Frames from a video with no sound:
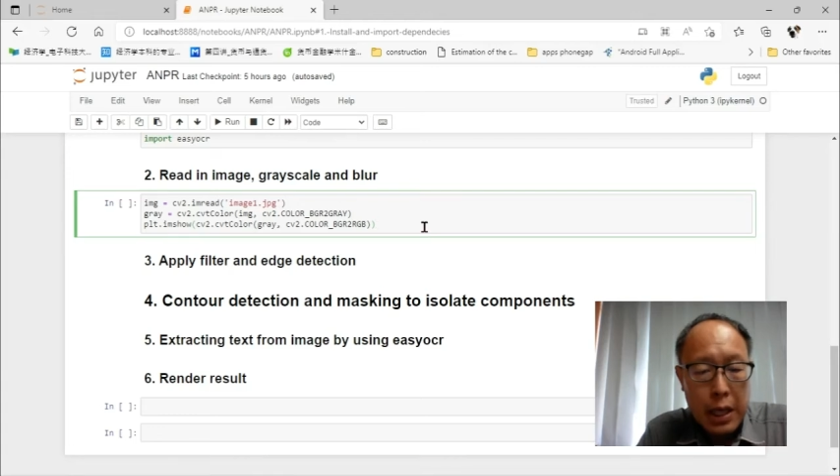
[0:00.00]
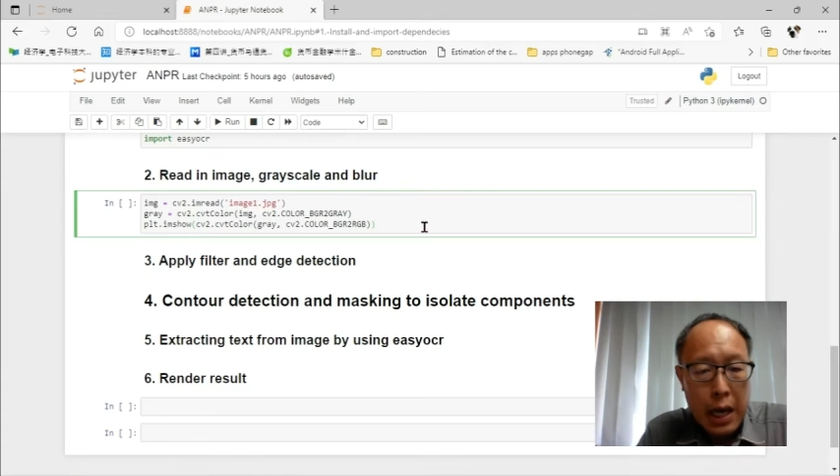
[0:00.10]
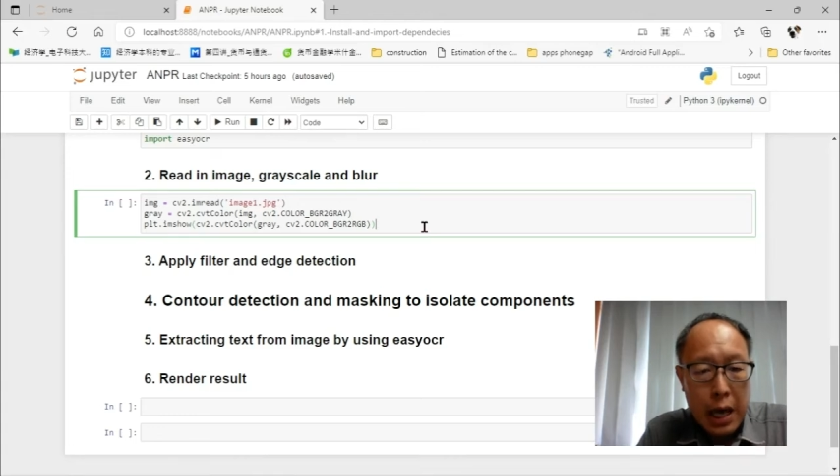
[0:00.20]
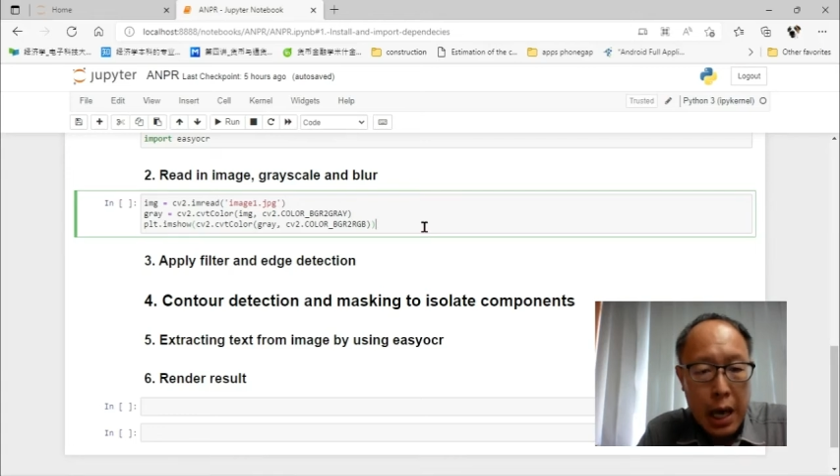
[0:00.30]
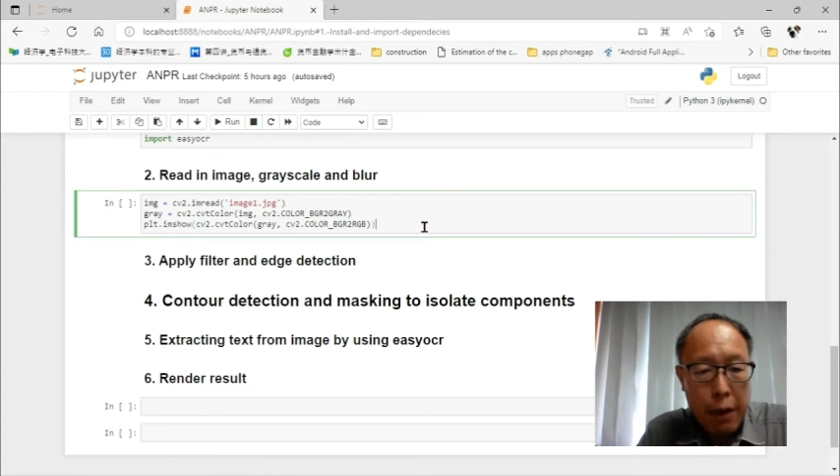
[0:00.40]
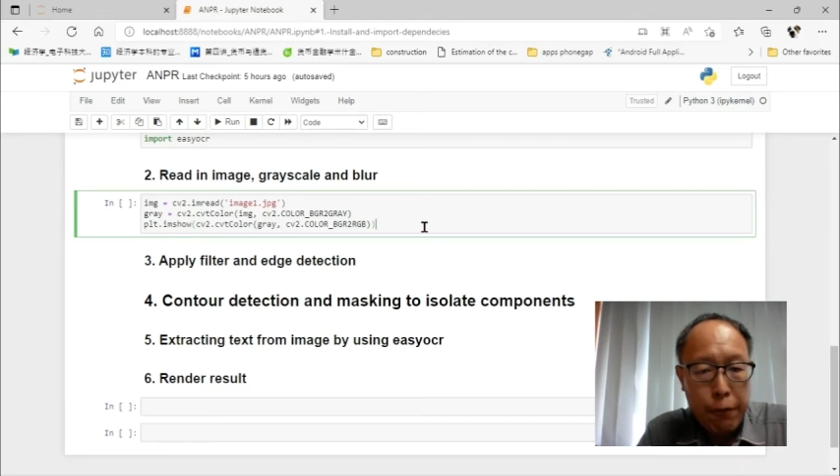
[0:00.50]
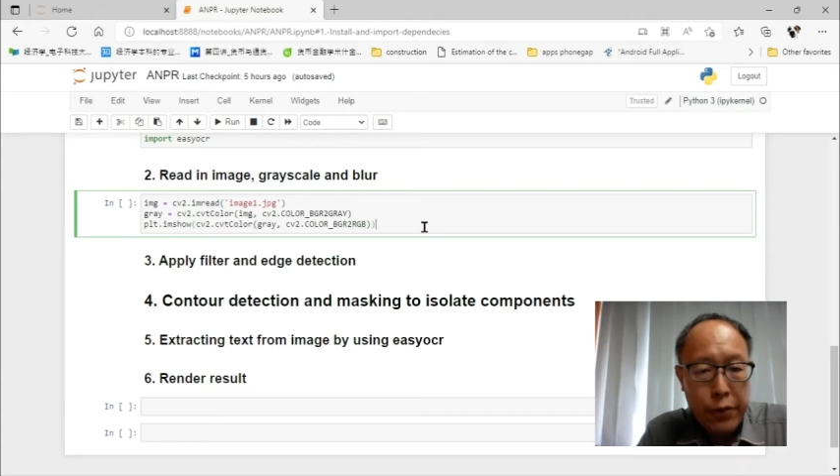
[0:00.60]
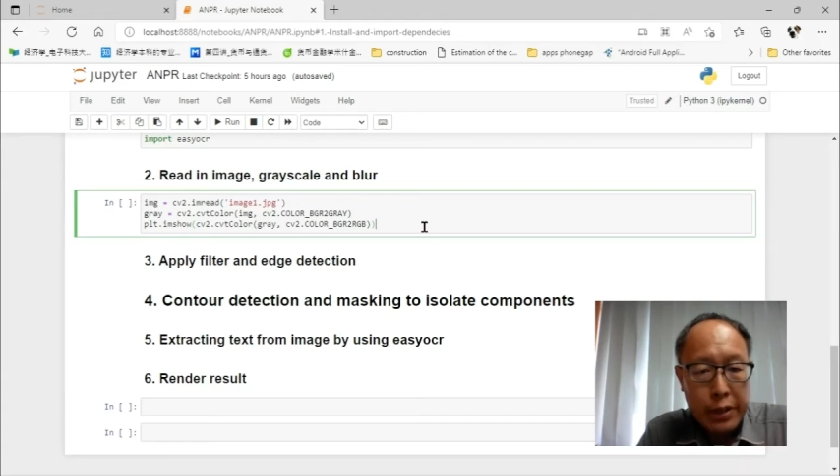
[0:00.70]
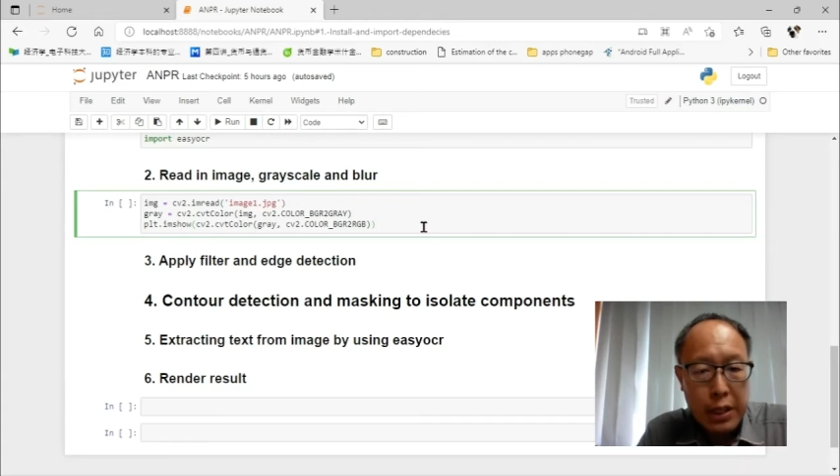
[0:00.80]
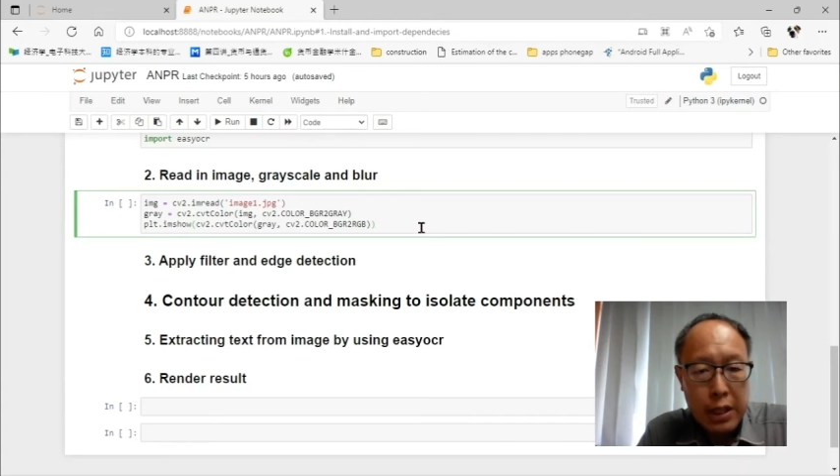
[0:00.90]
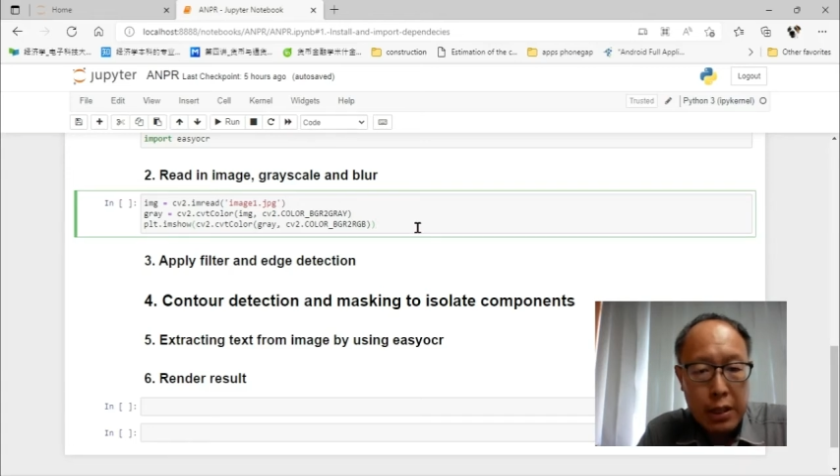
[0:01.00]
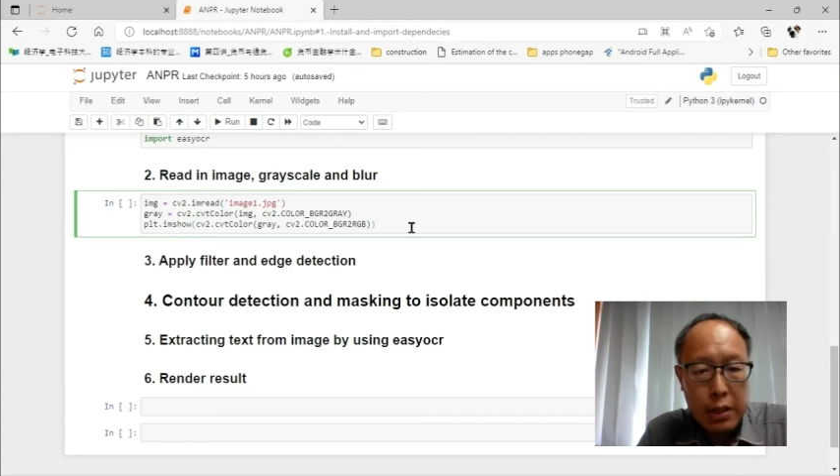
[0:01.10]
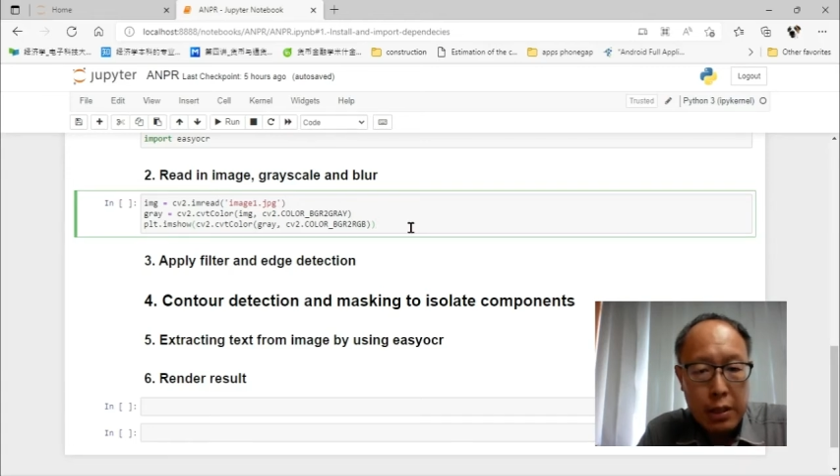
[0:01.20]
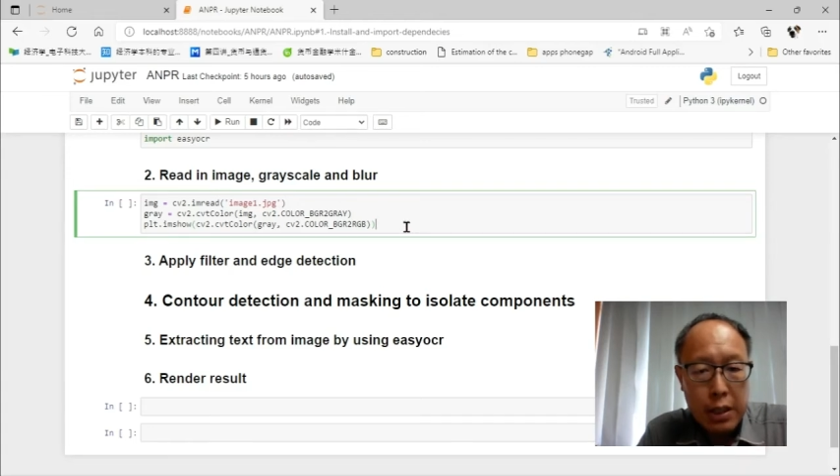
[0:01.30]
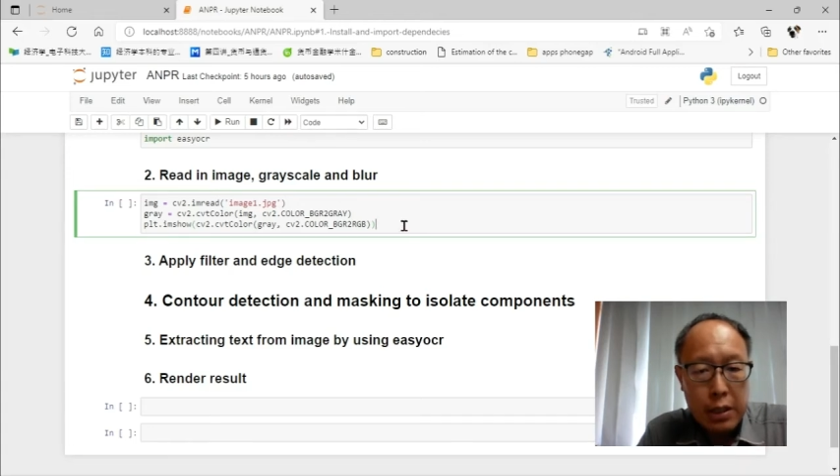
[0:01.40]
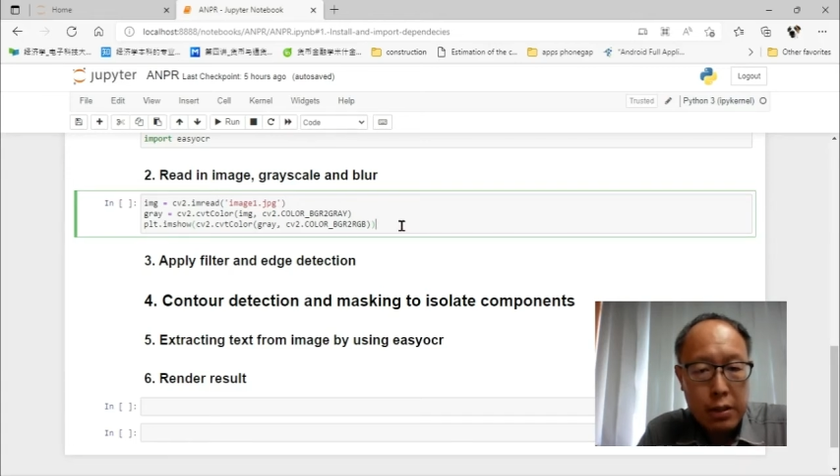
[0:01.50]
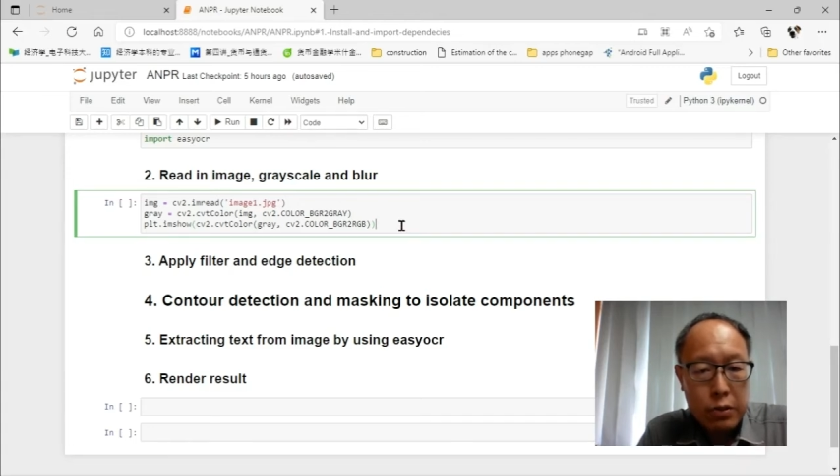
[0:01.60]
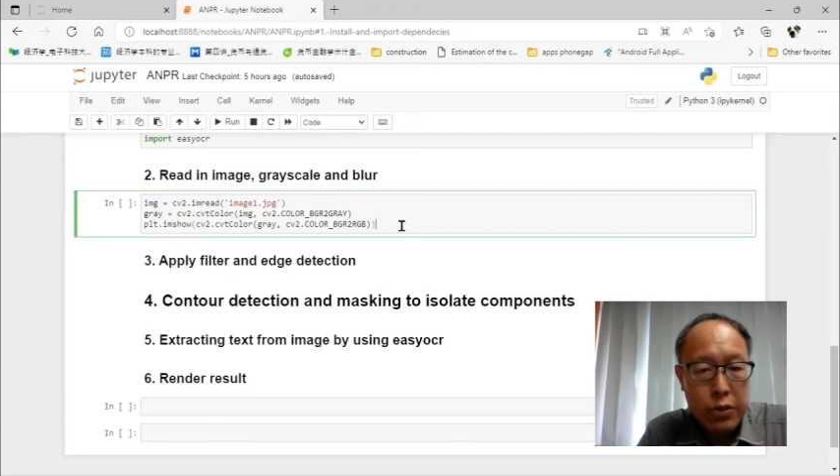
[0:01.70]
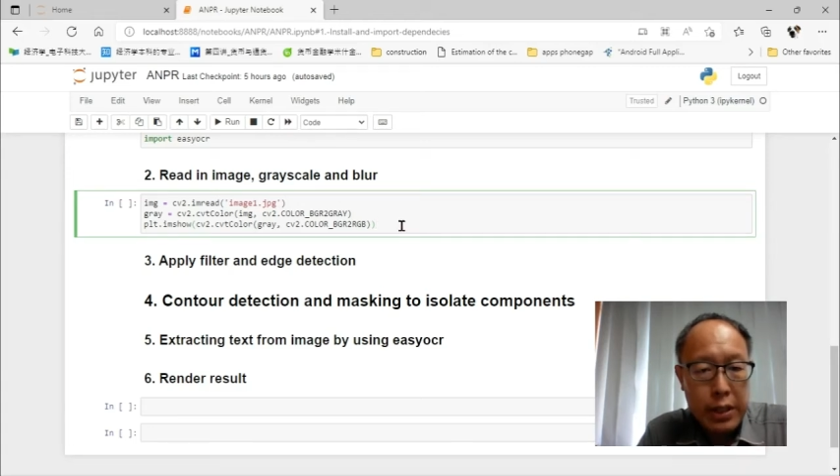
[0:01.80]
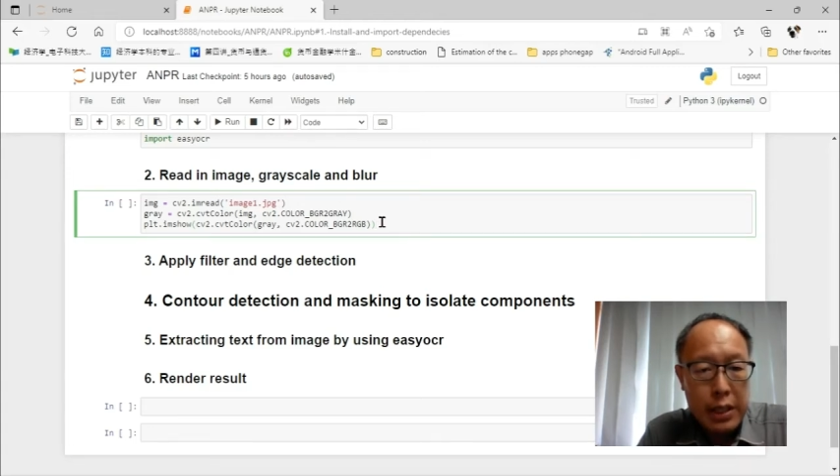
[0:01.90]
have written these
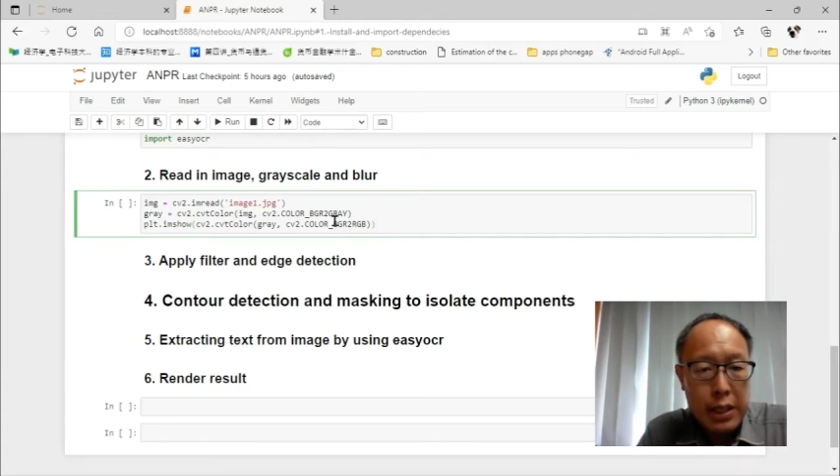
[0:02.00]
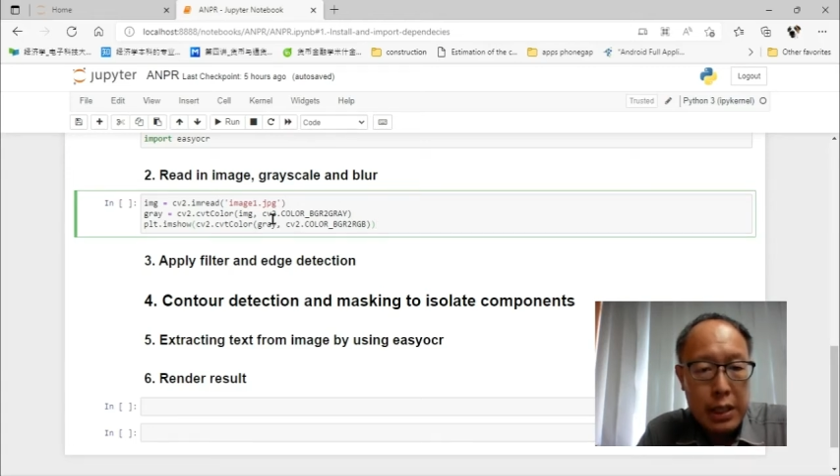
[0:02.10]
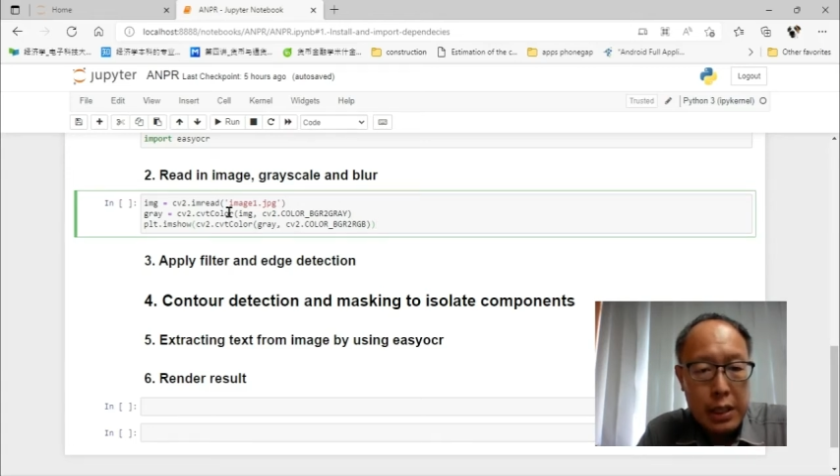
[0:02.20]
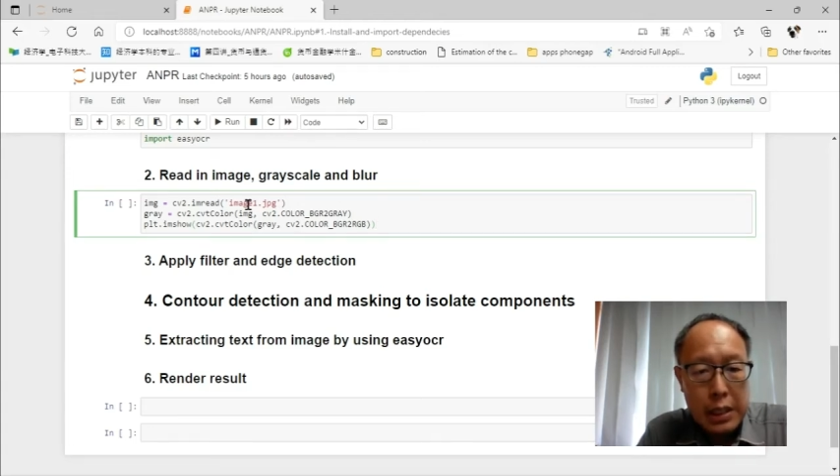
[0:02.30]
3